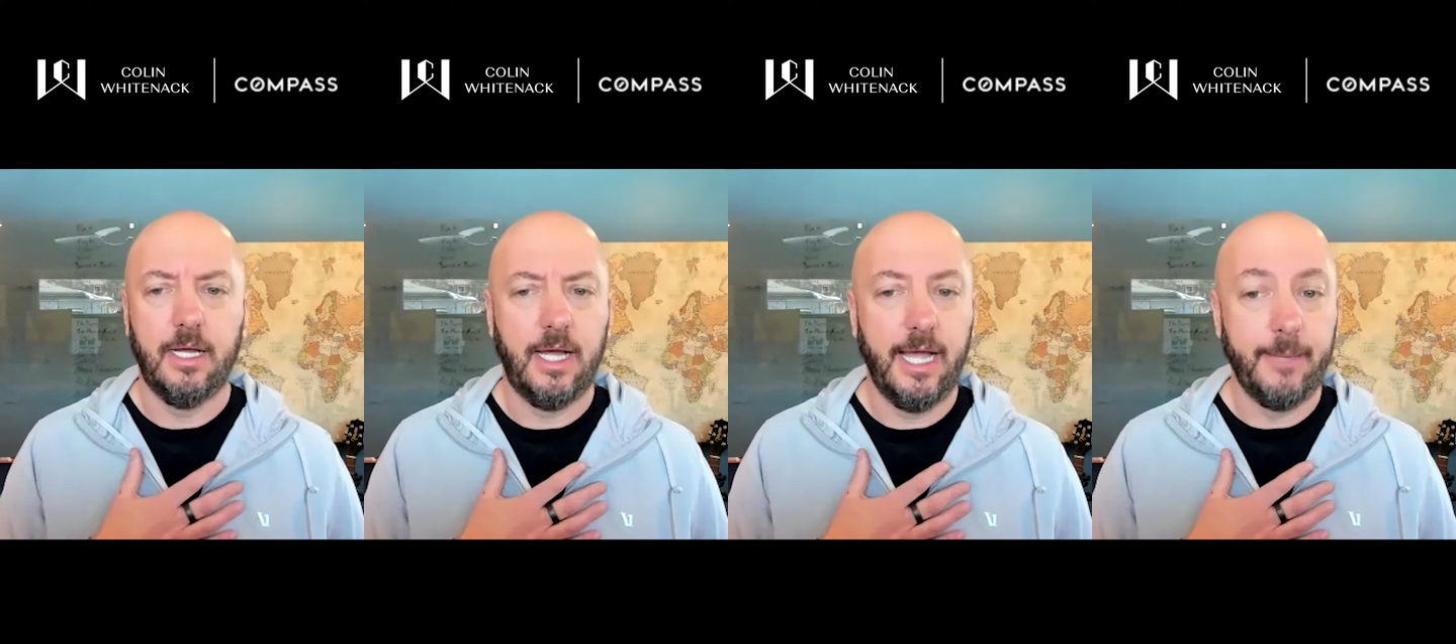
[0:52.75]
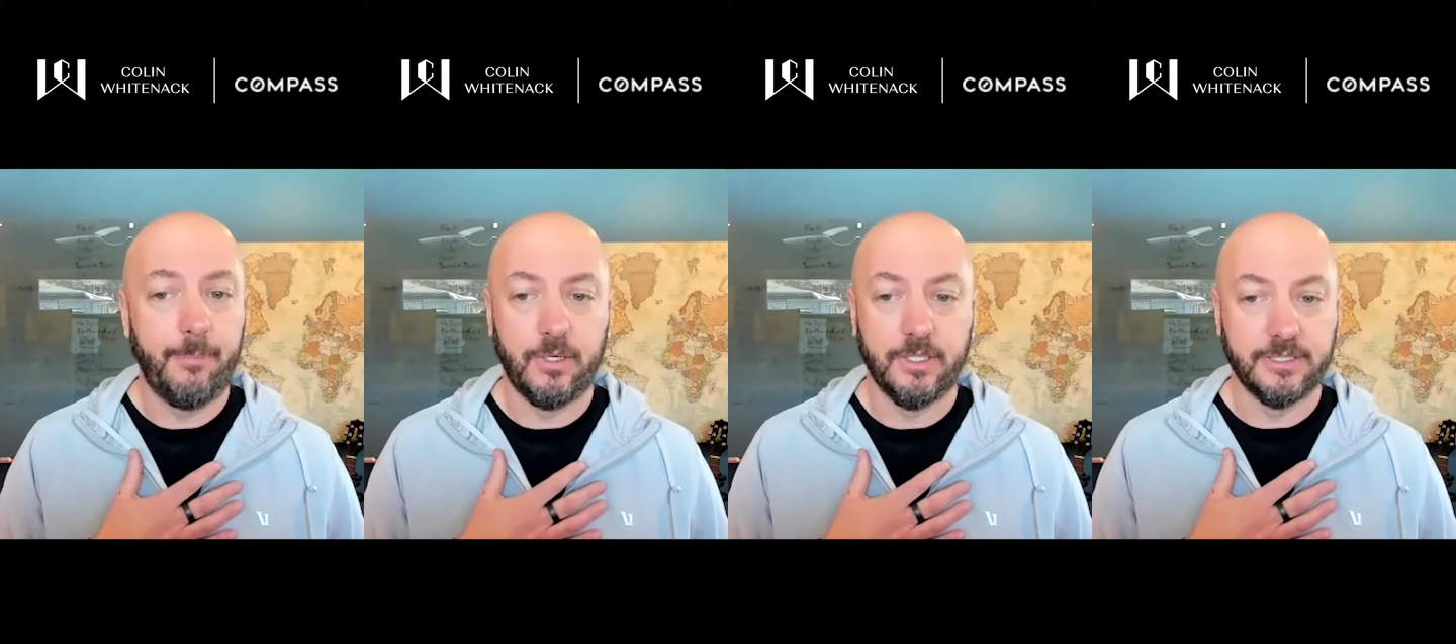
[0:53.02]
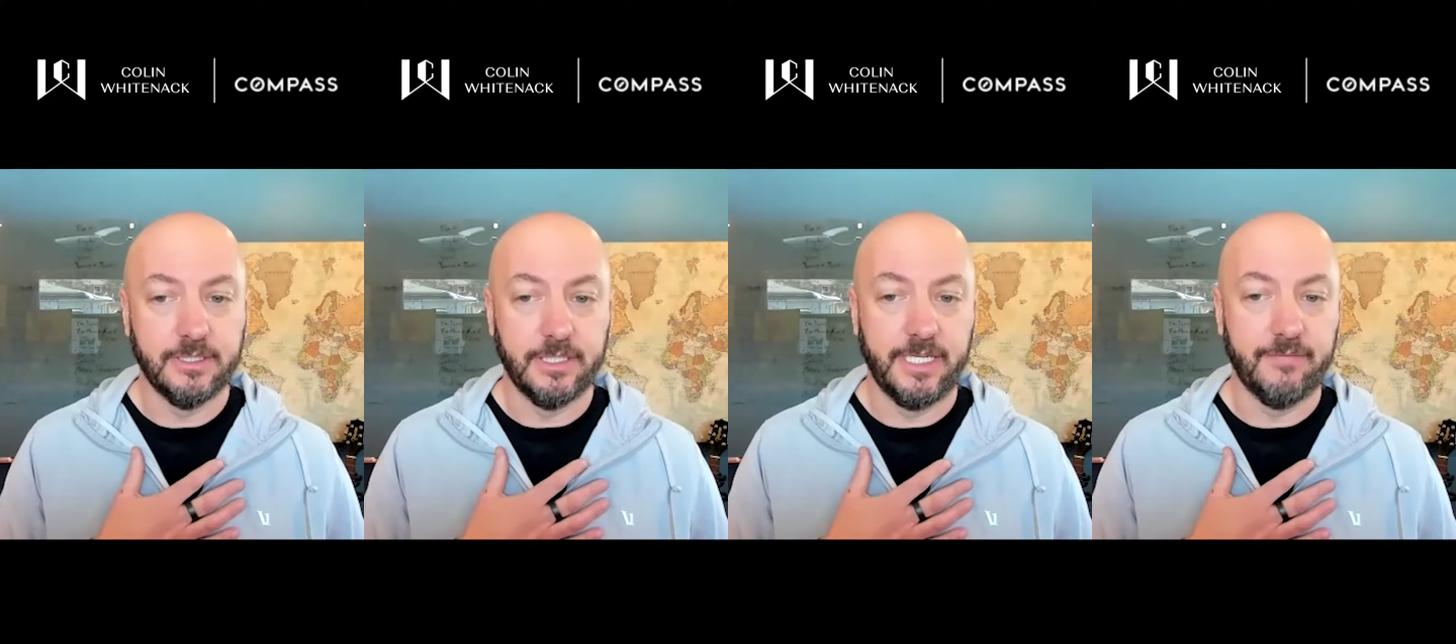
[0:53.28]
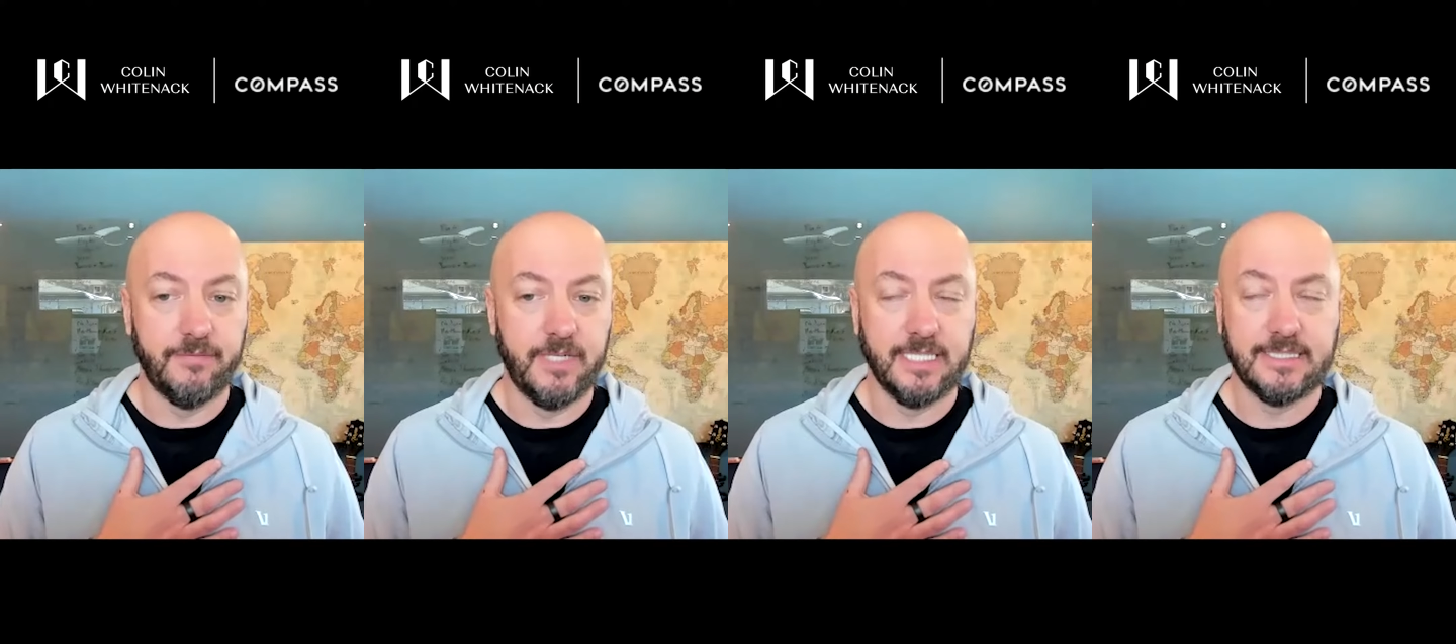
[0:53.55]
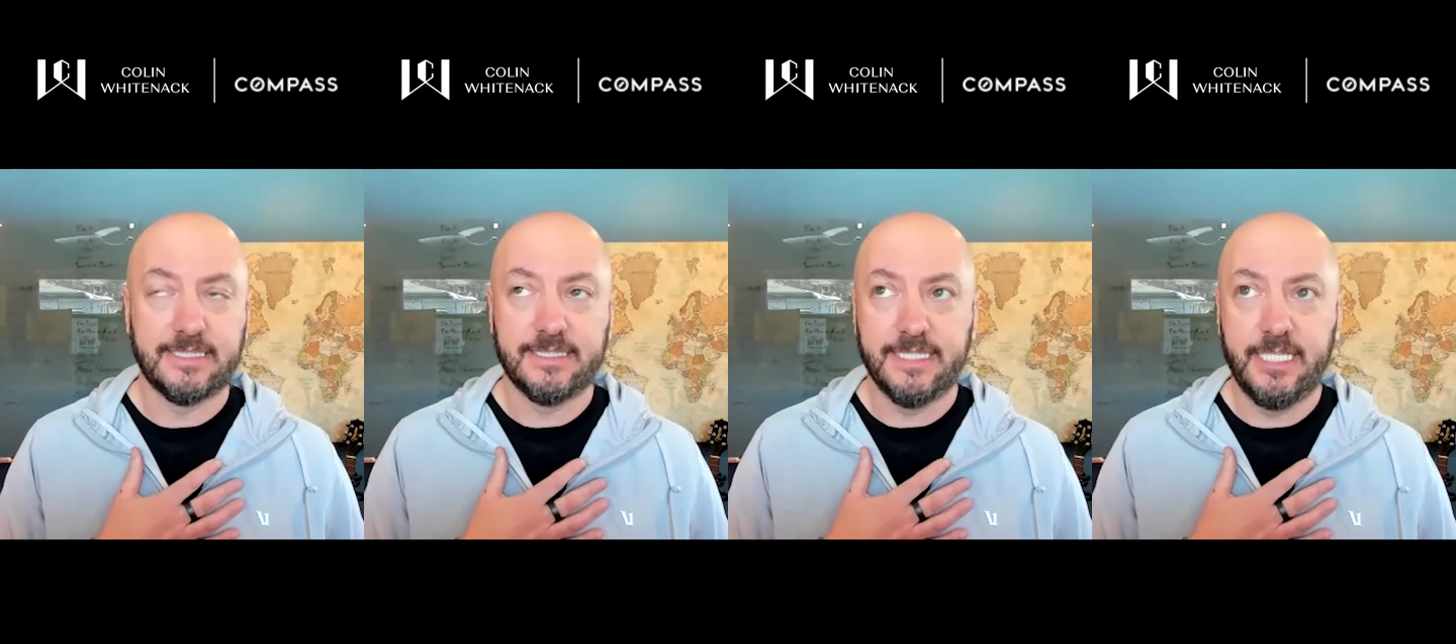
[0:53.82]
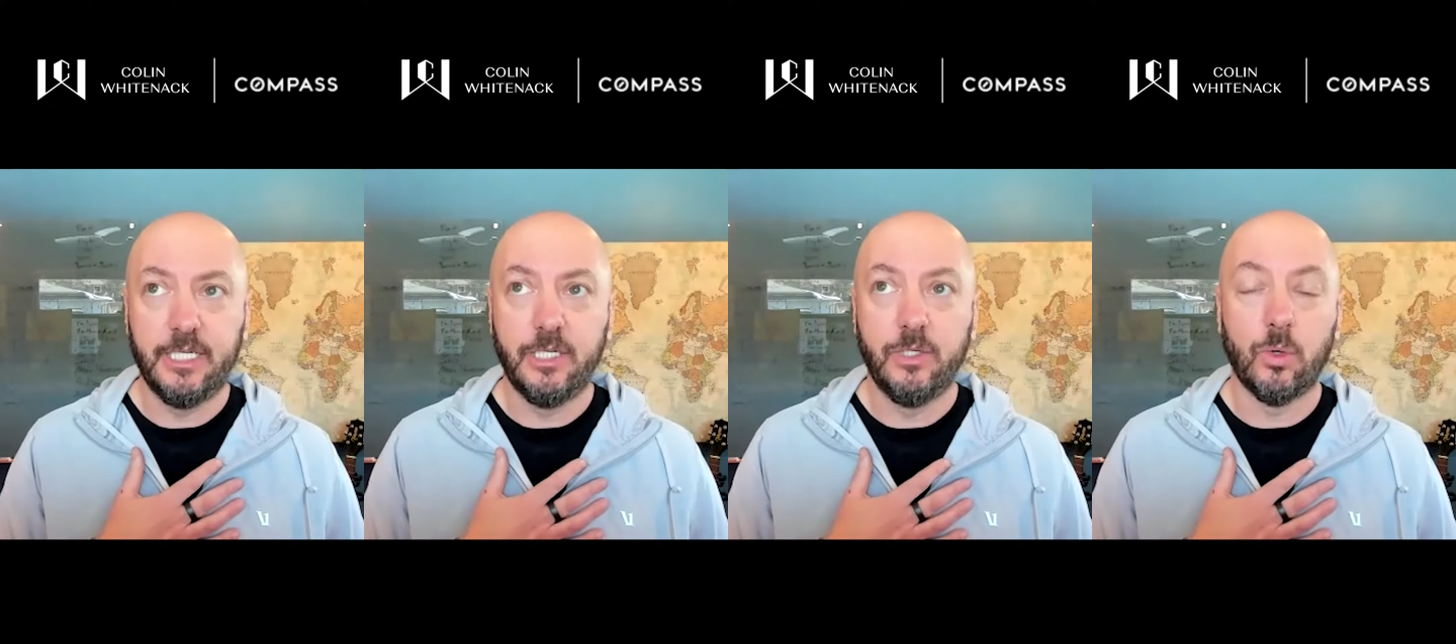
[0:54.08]
I personally have not
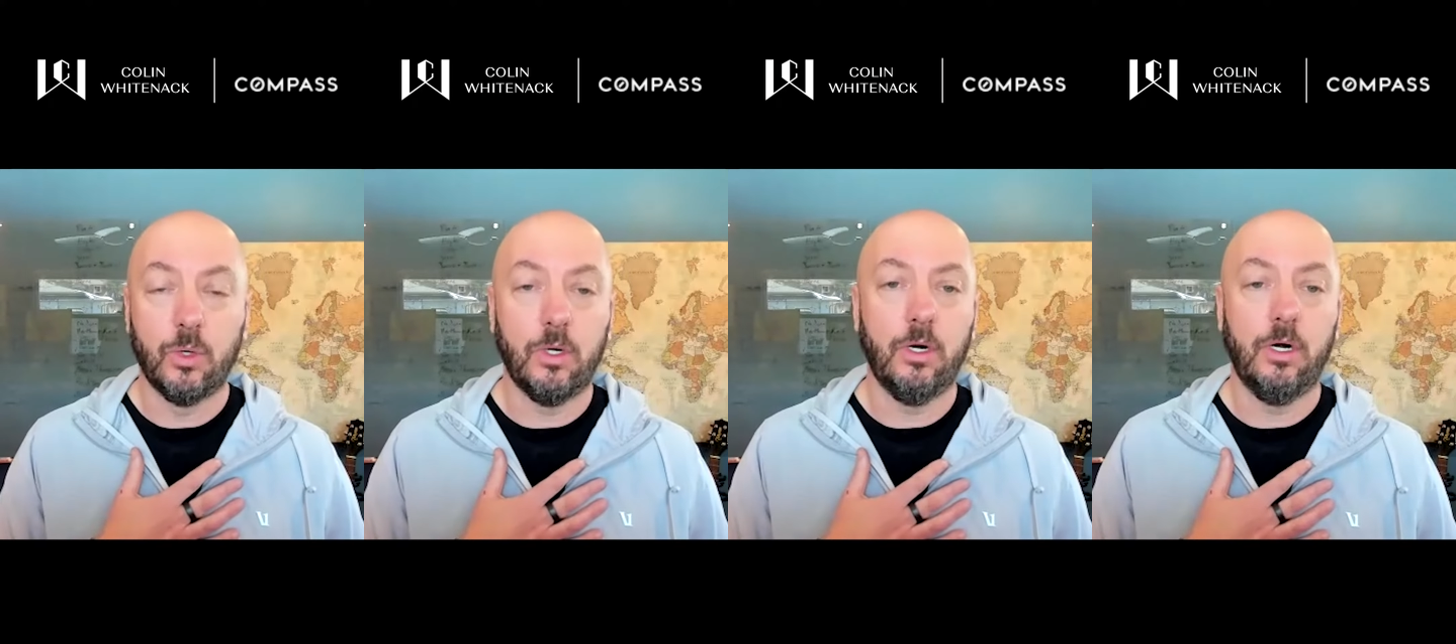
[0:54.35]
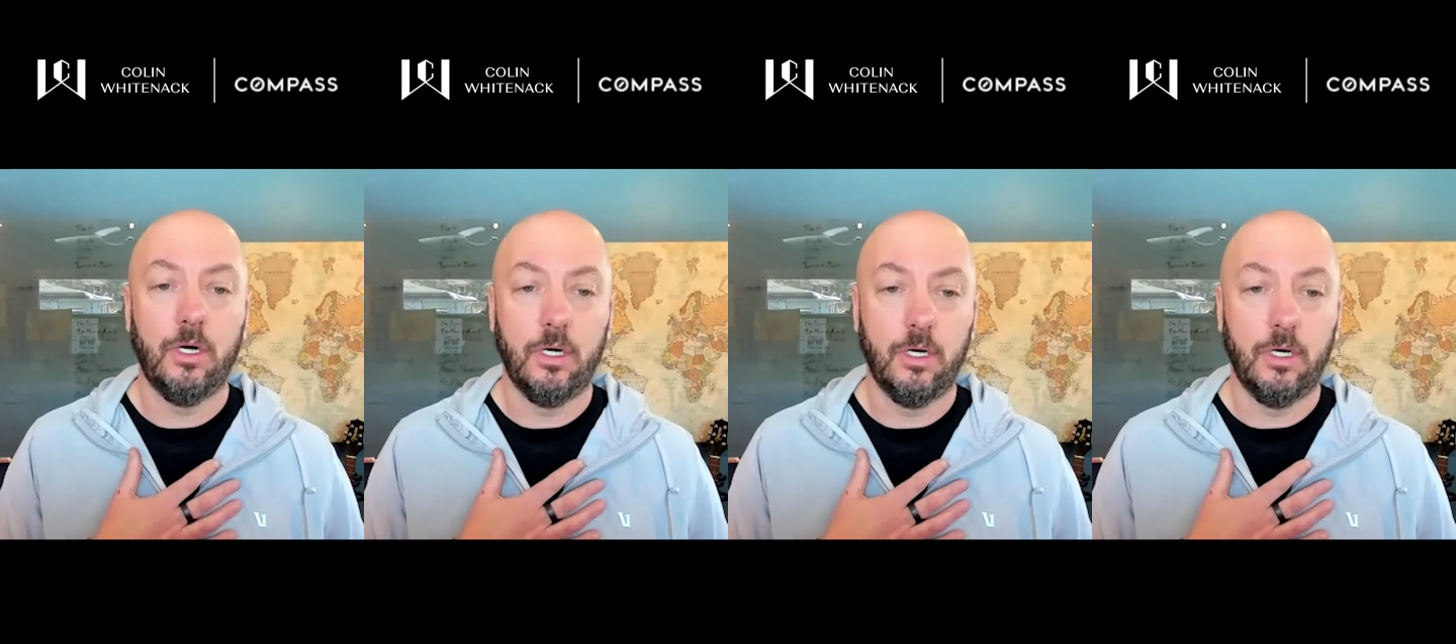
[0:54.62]
seen nor